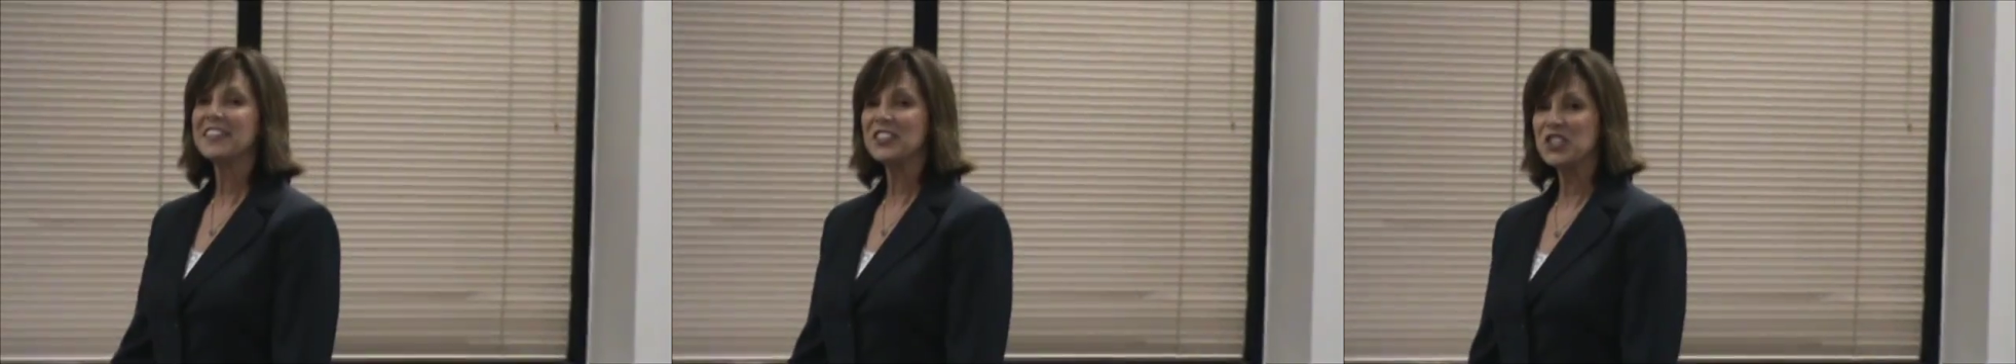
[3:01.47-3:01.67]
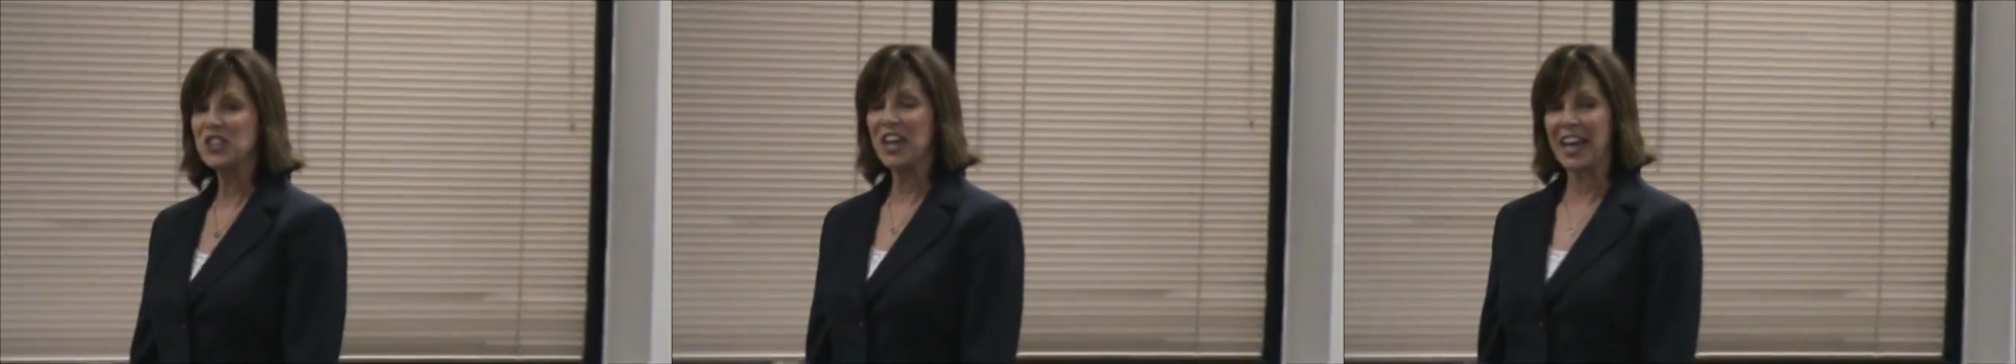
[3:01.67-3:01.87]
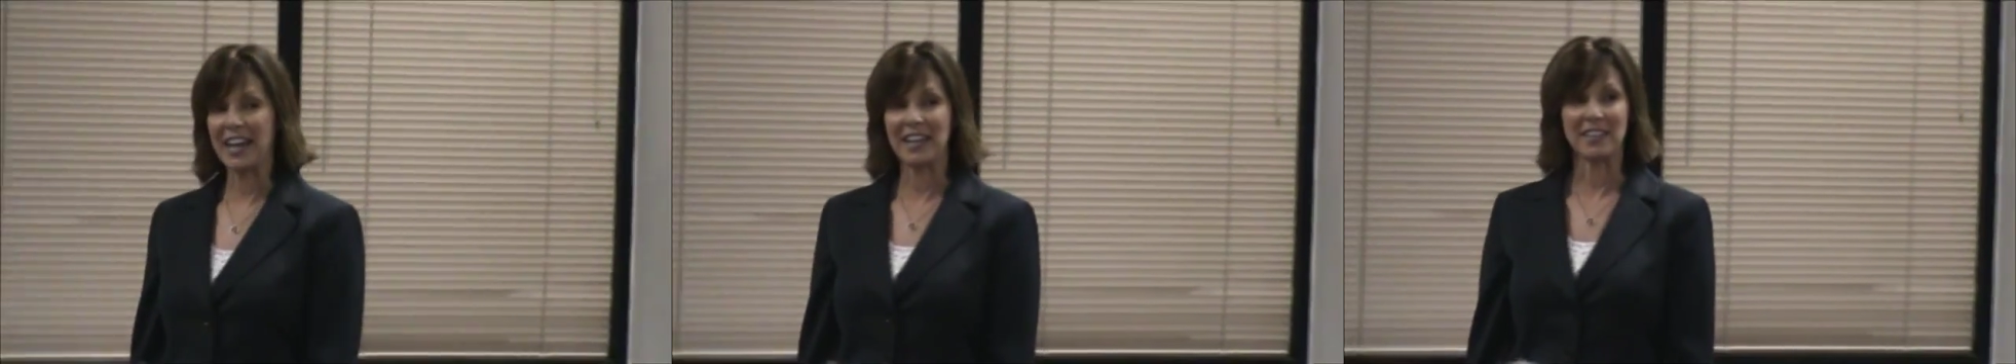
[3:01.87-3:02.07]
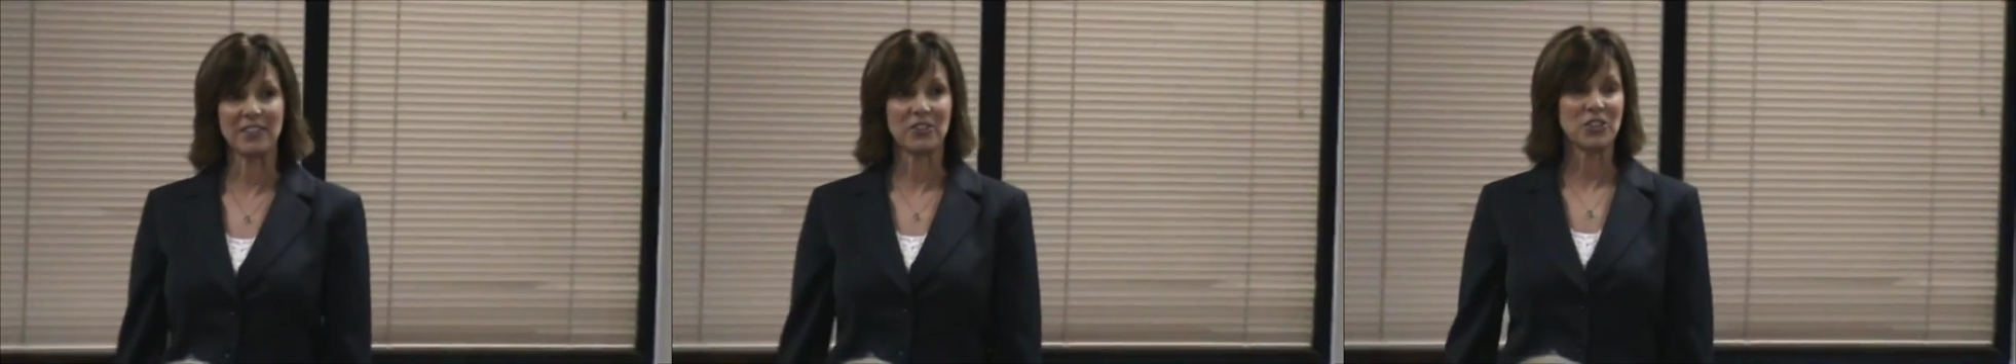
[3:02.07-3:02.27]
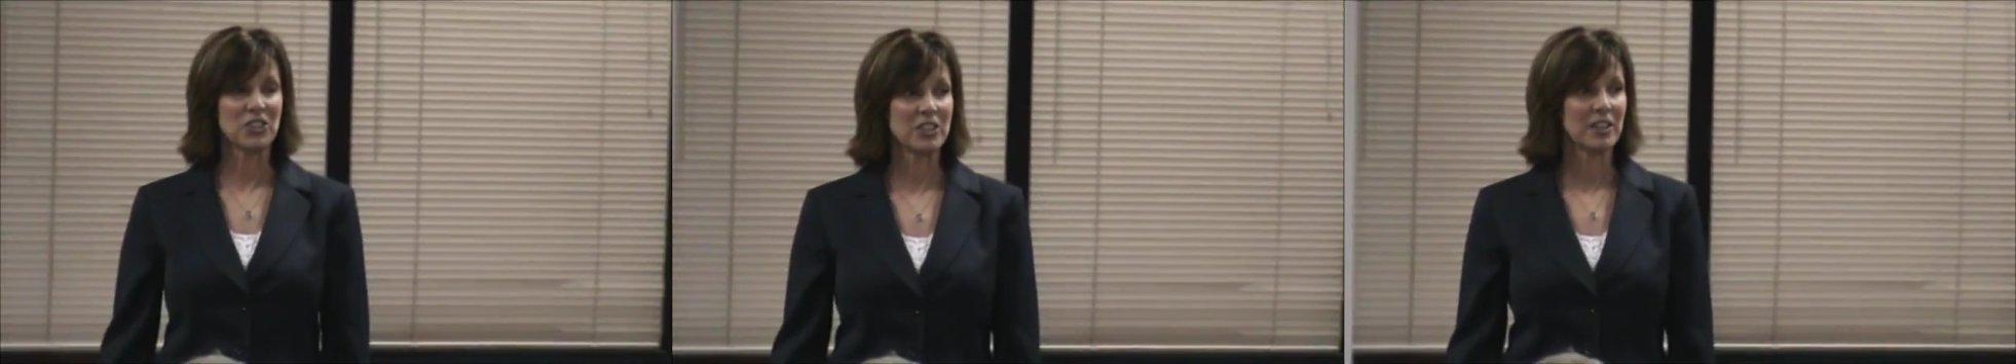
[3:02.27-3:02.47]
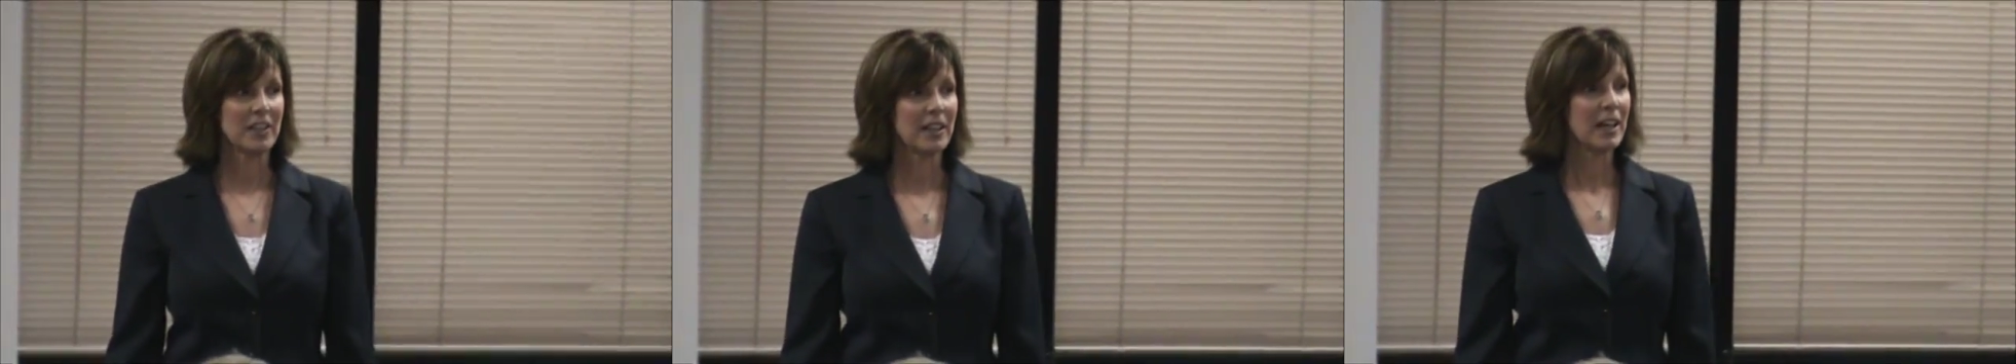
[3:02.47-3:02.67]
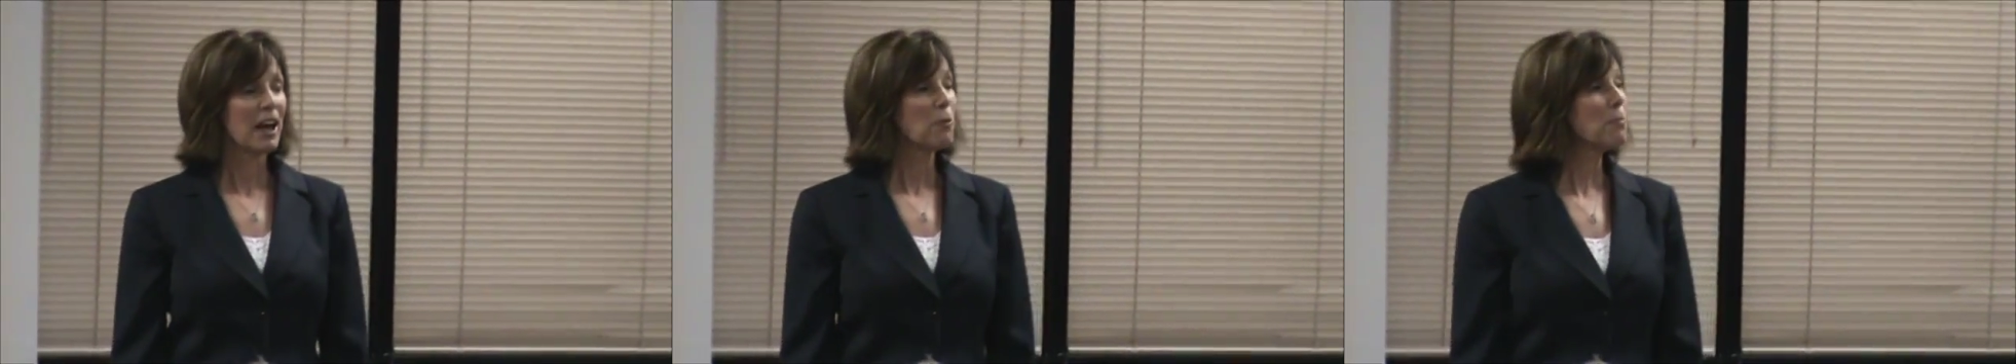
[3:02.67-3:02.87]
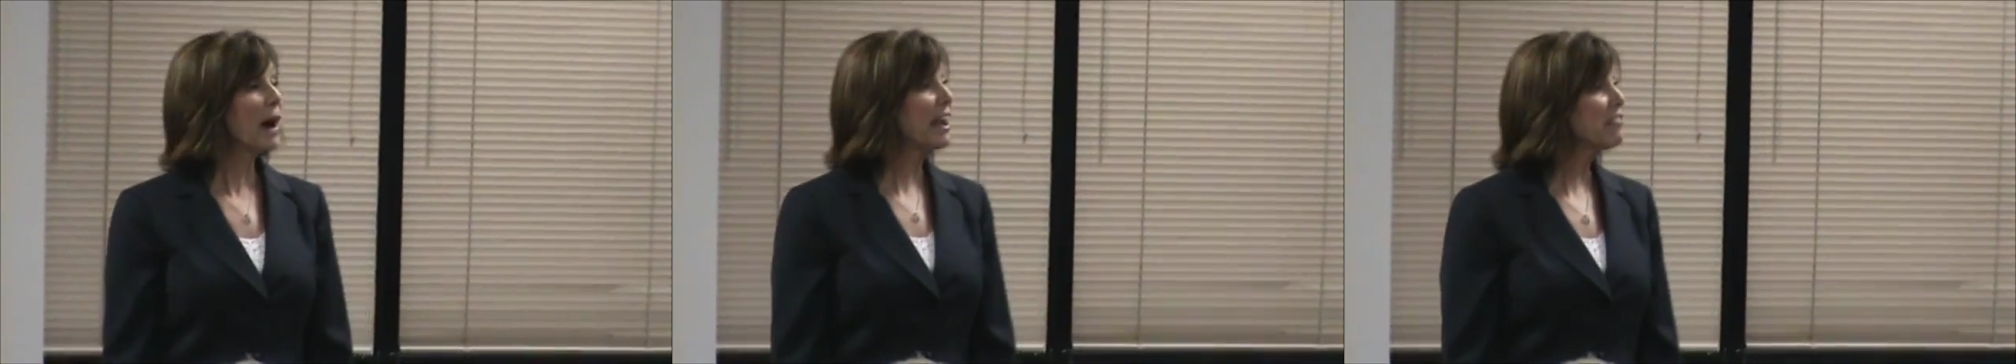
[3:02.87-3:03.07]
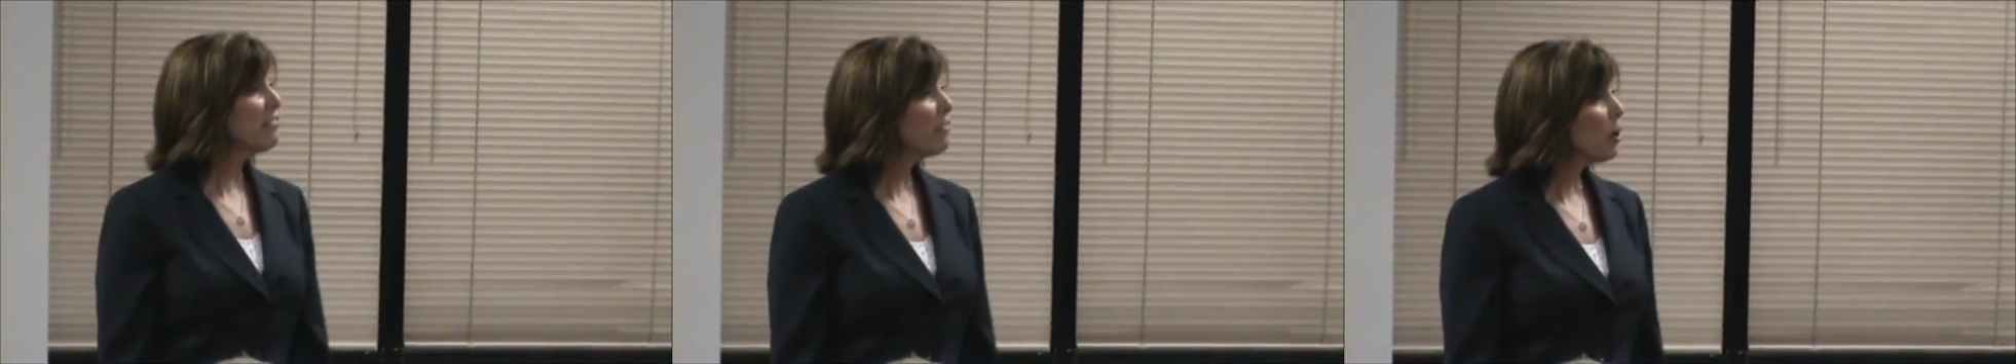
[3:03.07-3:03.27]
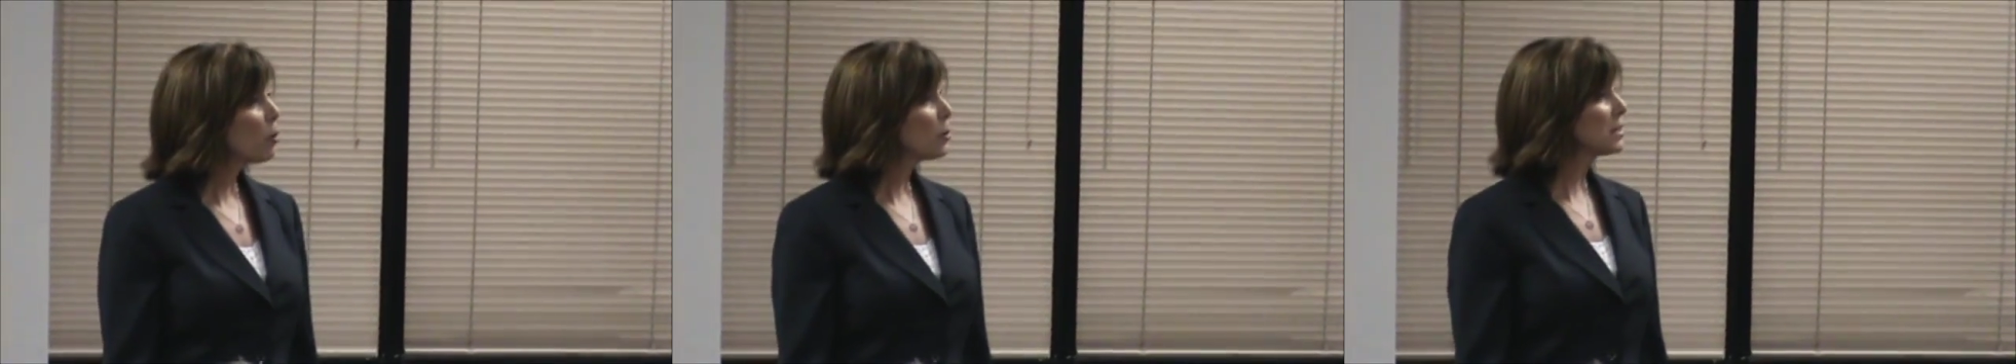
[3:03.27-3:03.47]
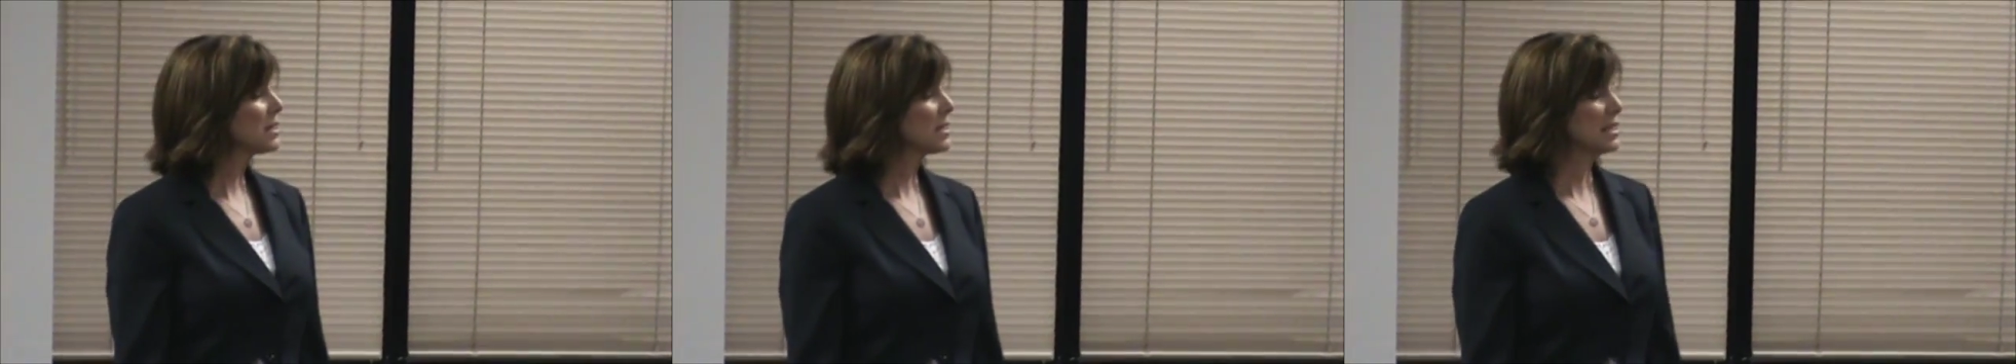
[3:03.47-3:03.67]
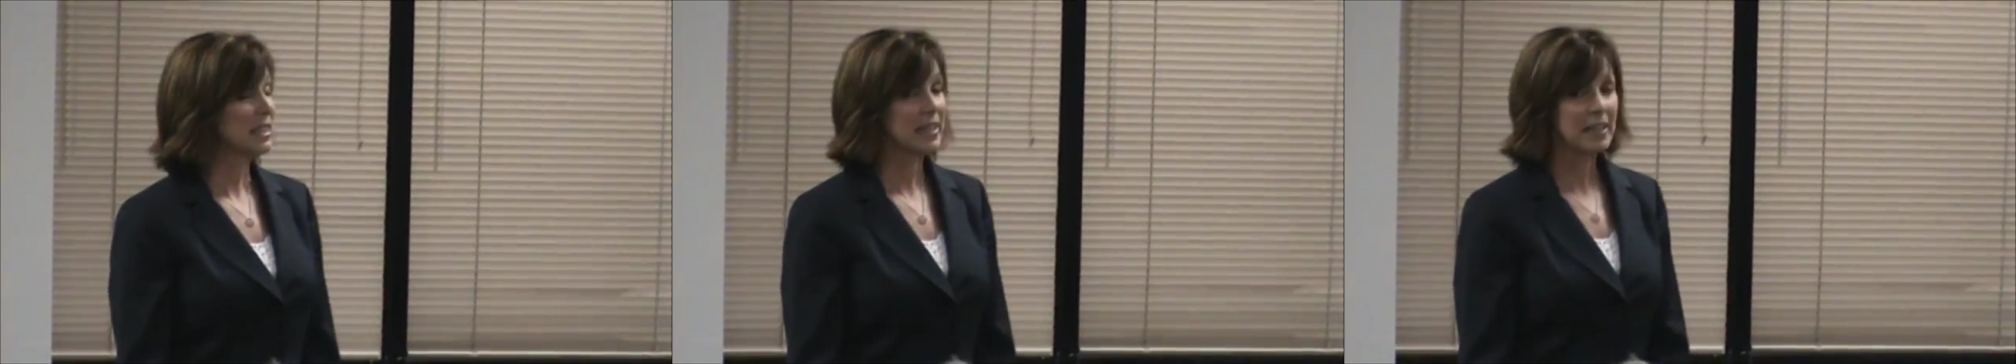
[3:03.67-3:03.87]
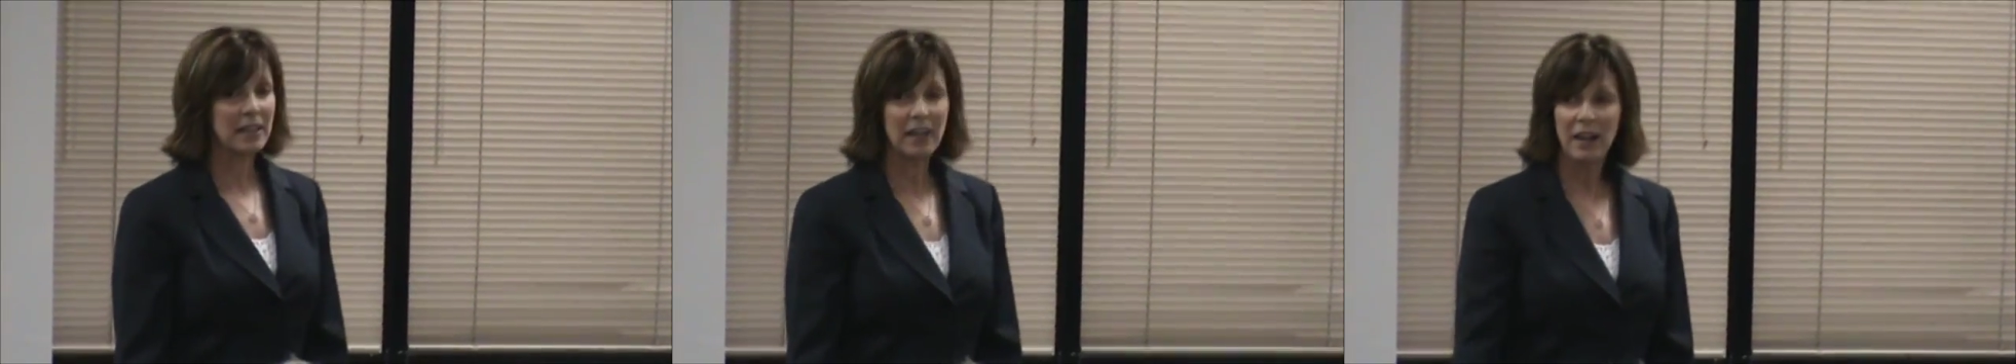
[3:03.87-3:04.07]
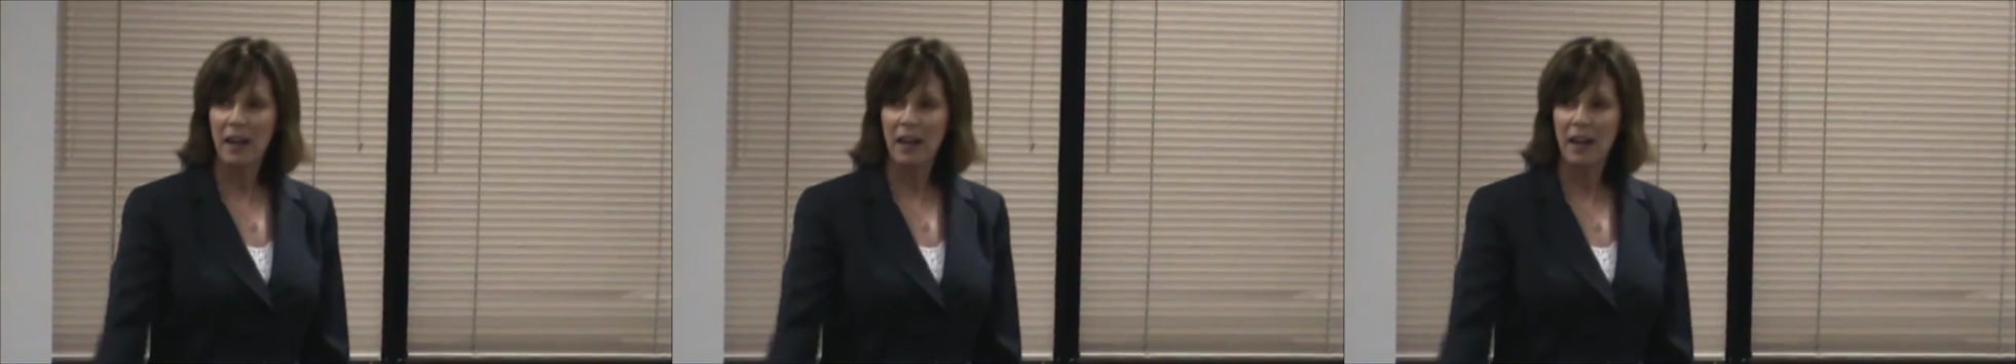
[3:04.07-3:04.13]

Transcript: the change by focusing